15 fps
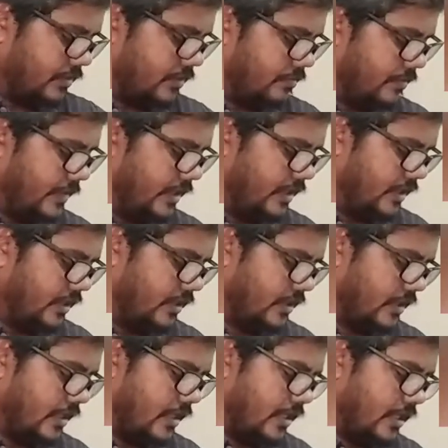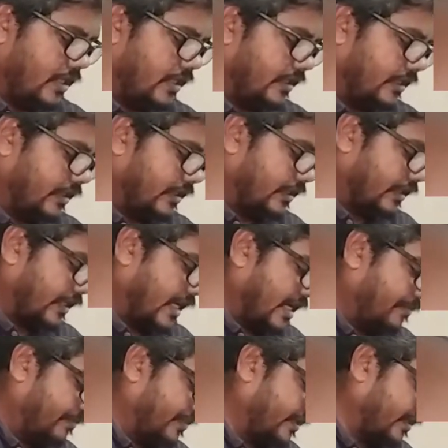bend, a
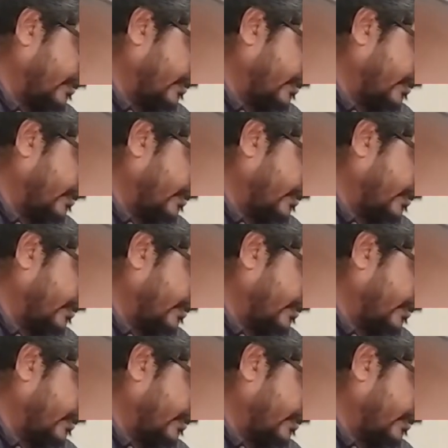wrap,